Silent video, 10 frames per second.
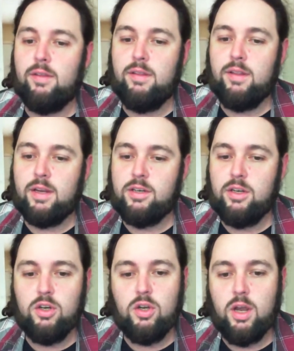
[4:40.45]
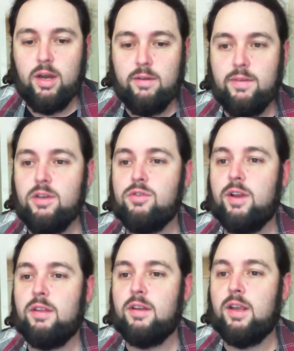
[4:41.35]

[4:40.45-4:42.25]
This is actually kind of interesting.